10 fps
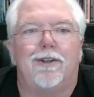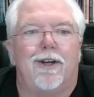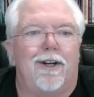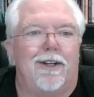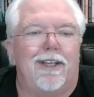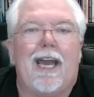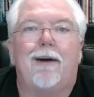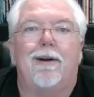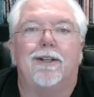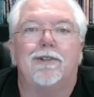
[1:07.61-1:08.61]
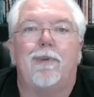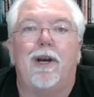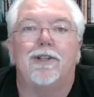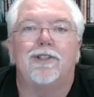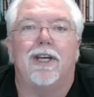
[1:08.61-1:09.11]
uh, camp
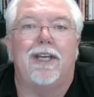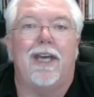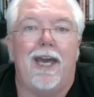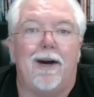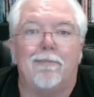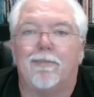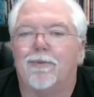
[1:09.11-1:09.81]
experience at camp.